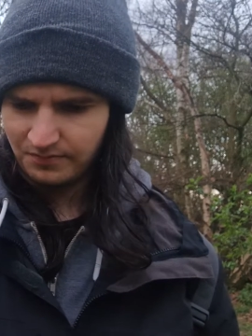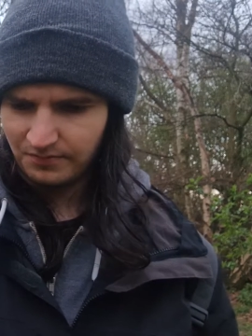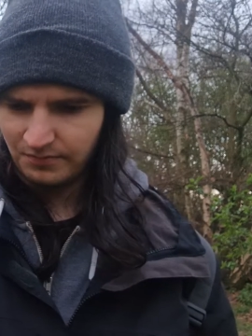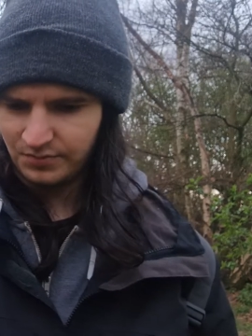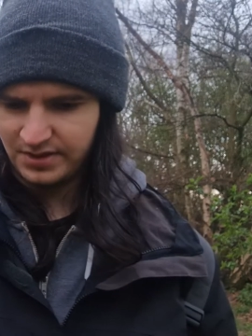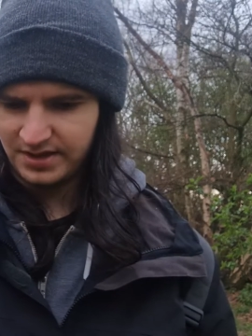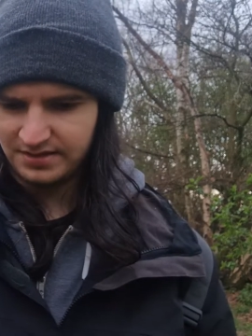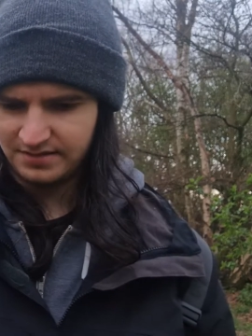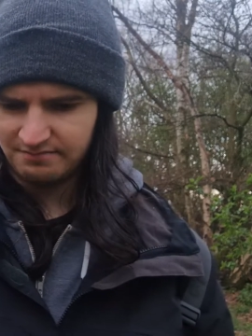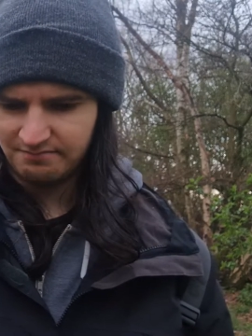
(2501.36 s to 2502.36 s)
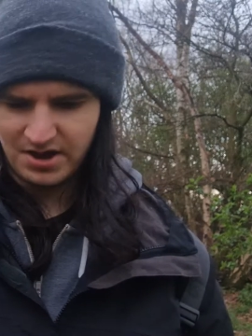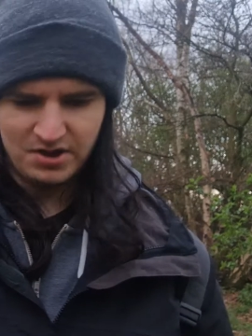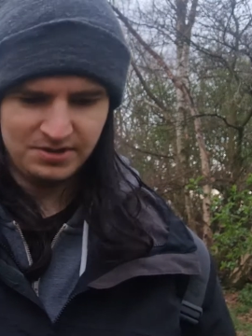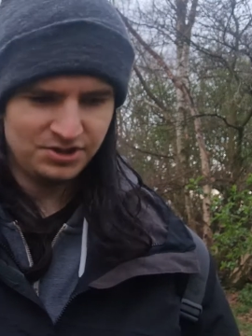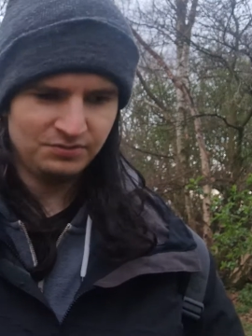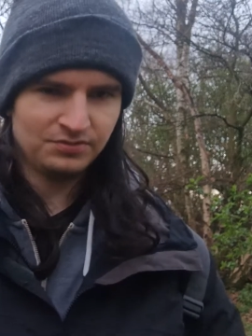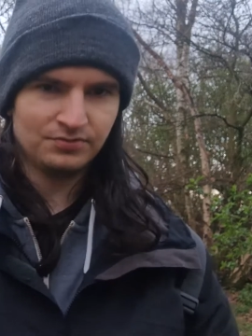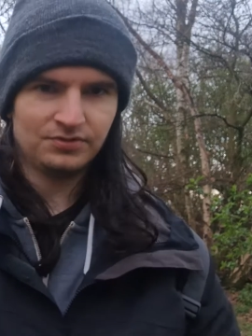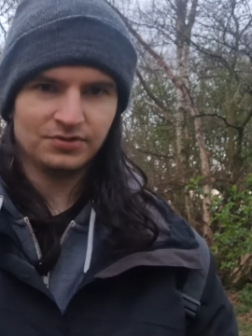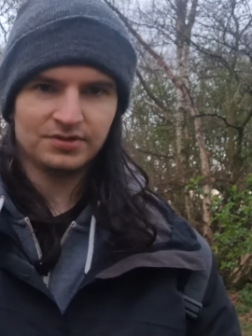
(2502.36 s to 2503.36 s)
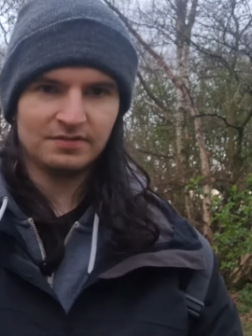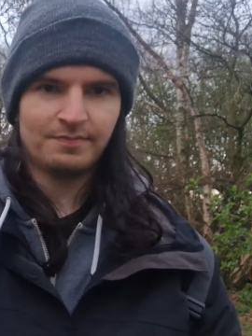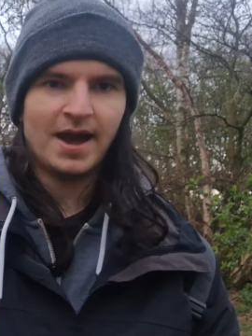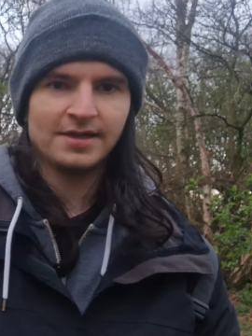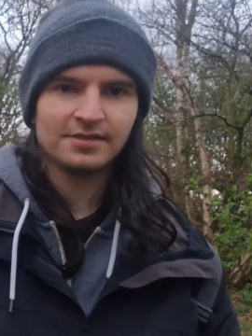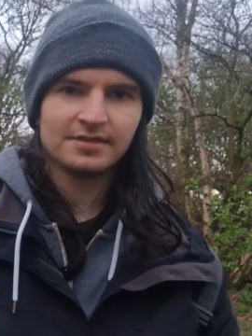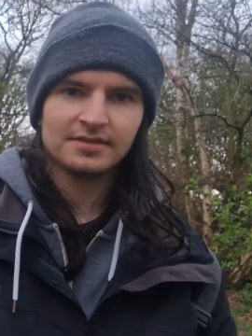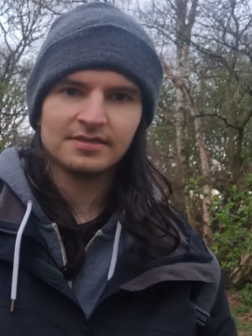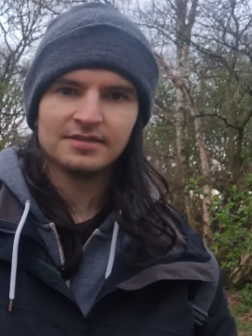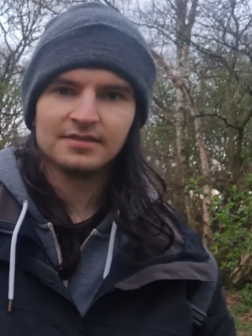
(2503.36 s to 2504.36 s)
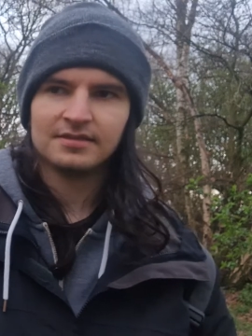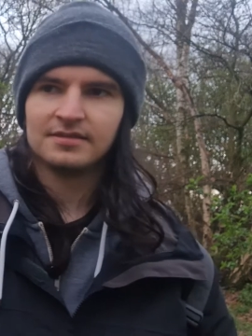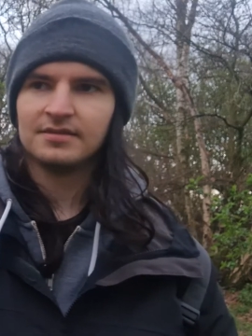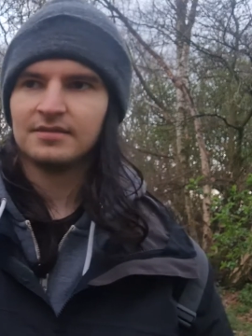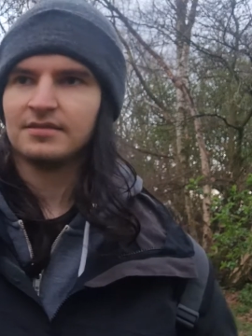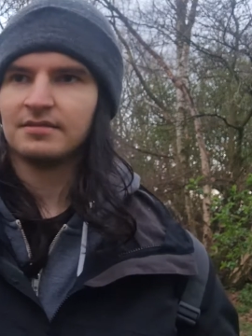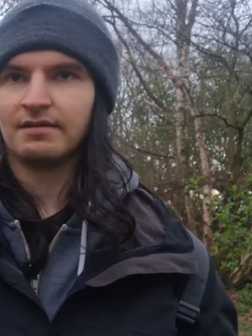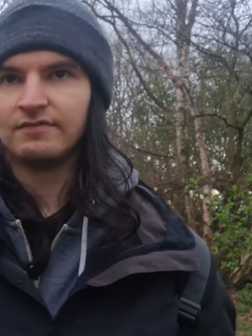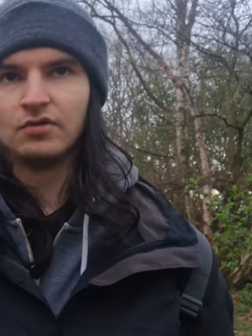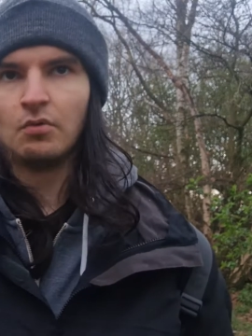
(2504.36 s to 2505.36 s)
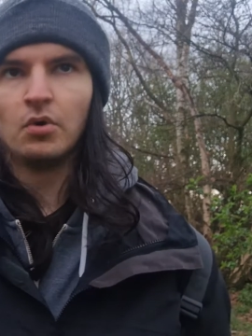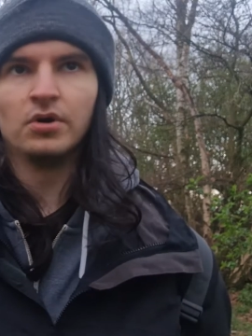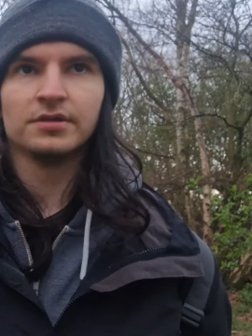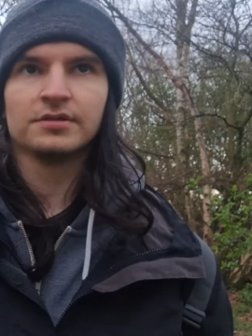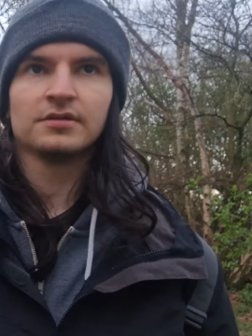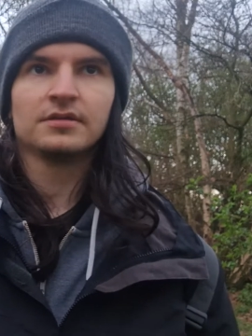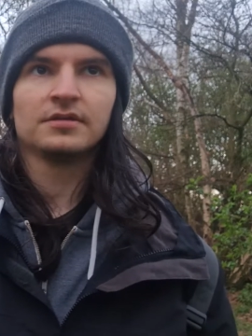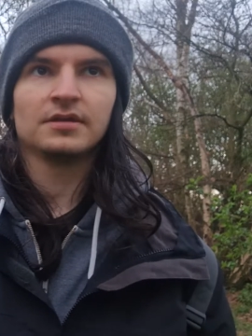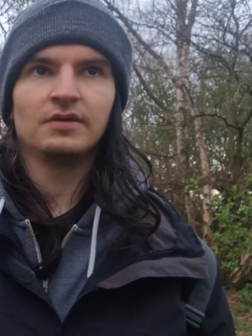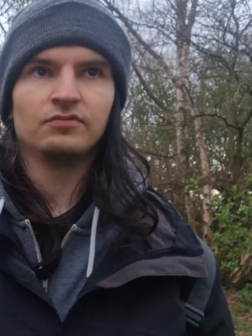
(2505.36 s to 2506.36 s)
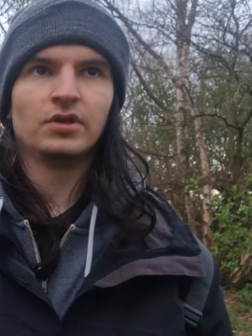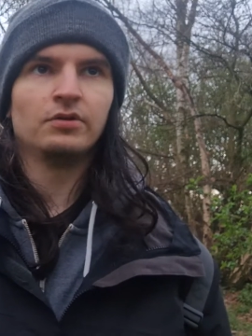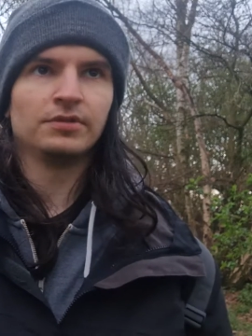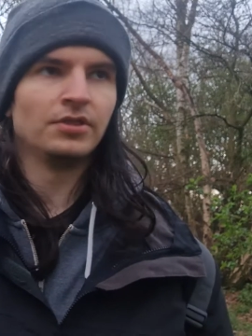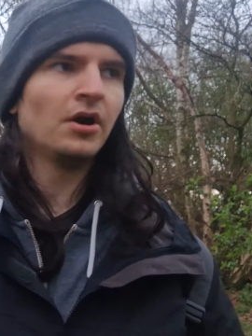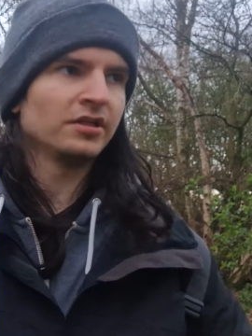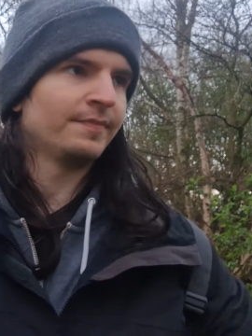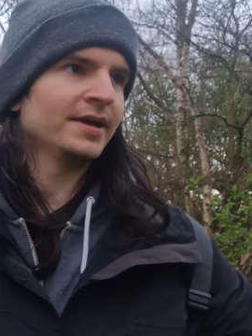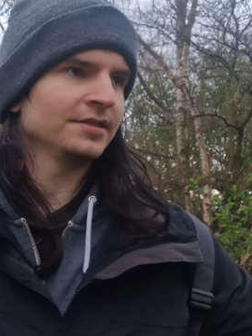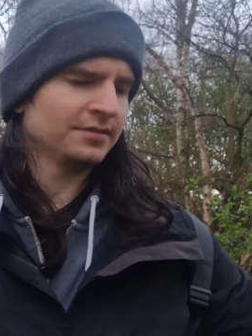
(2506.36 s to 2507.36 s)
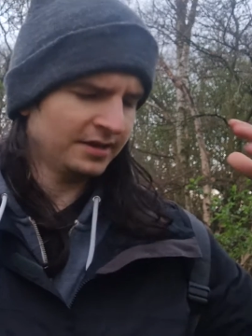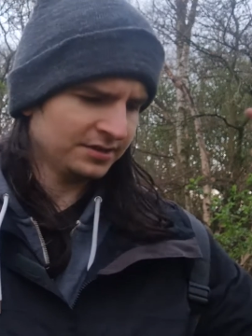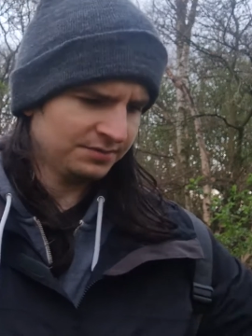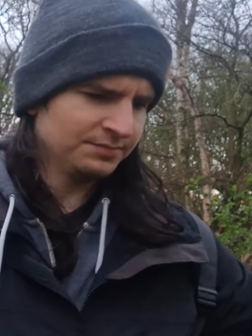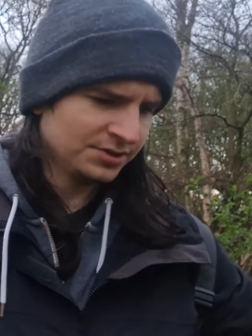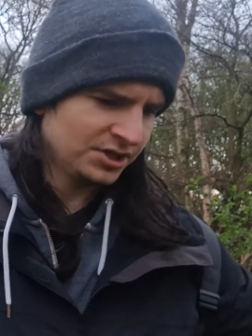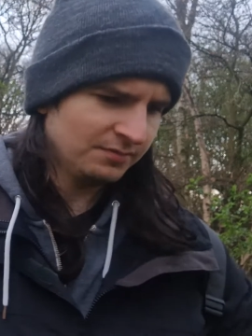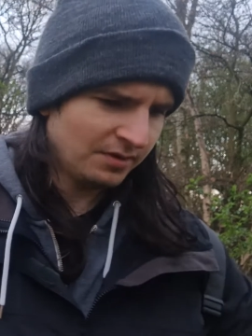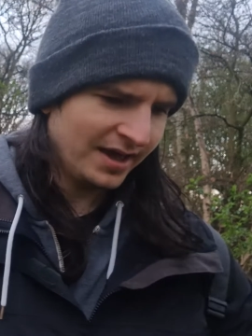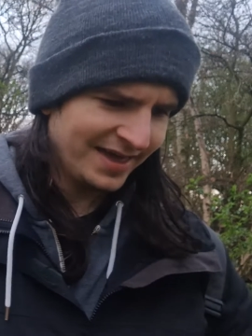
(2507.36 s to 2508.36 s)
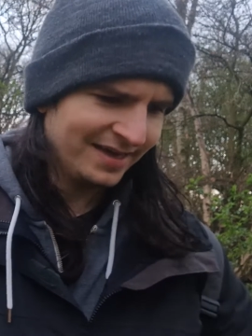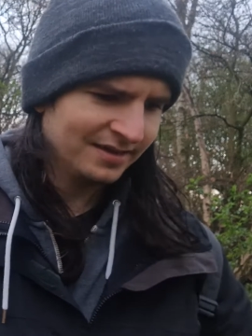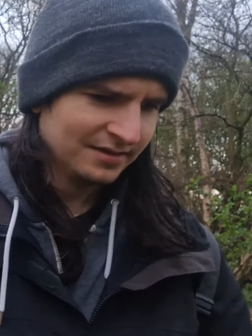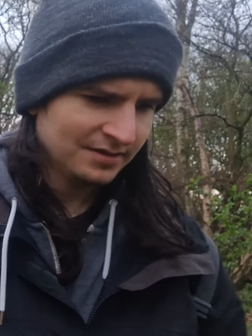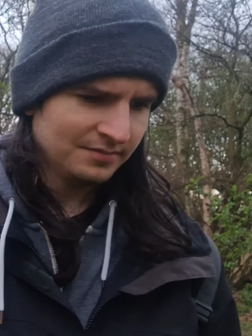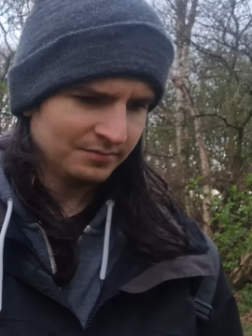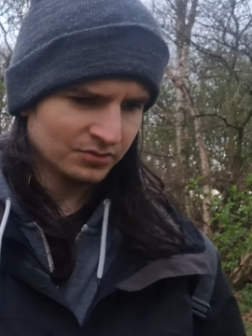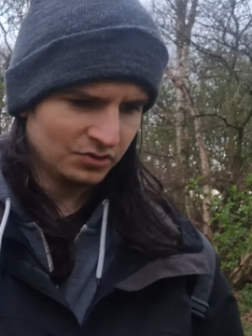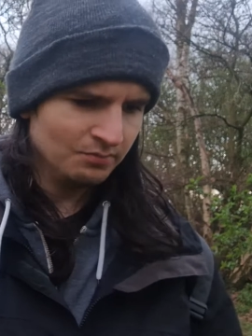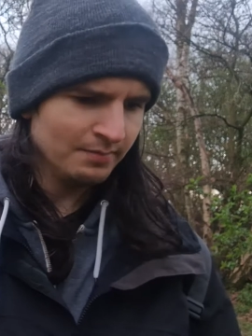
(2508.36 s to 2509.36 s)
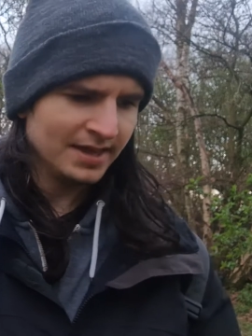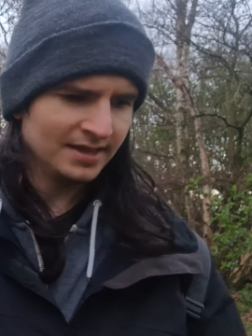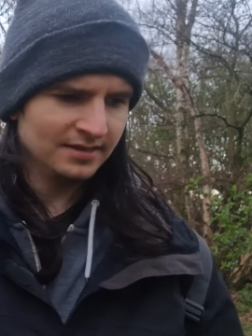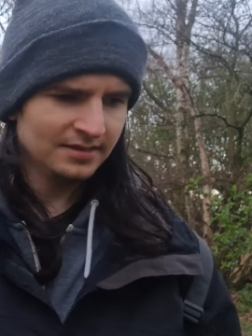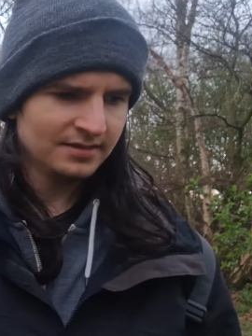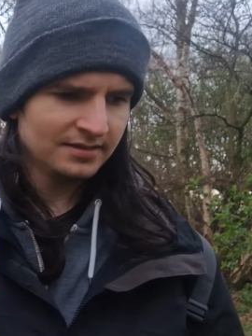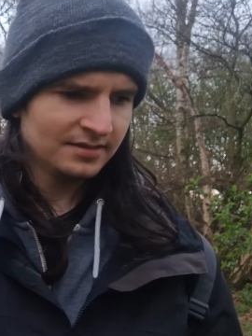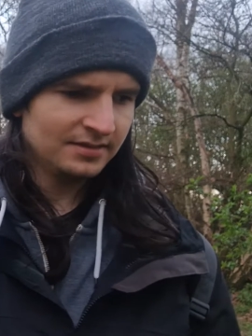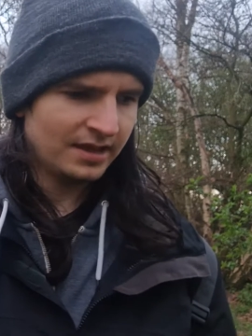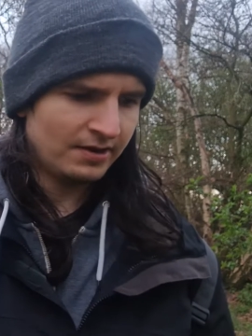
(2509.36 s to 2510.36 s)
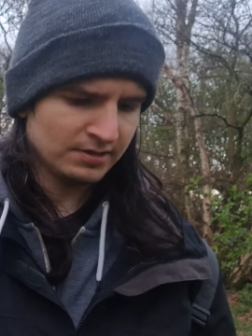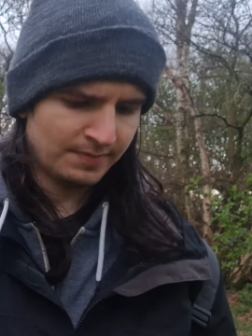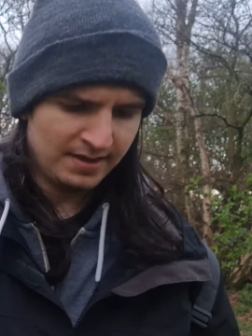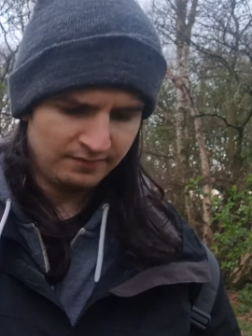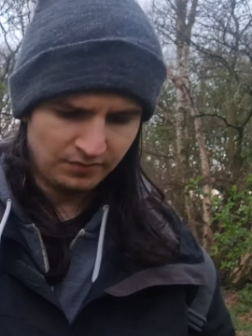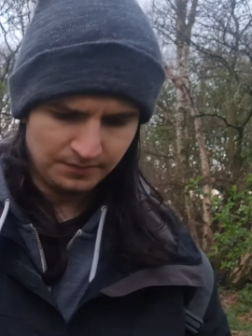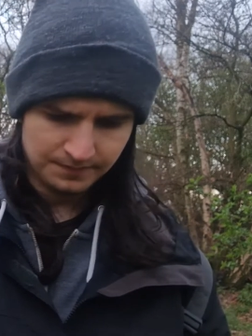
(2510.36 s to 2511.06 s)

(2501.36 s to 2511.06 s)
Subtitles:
But then my own issues are just as bad, if not worse. Even though they're not as bad as like some of the shit what I hear, but to me, they're as painful.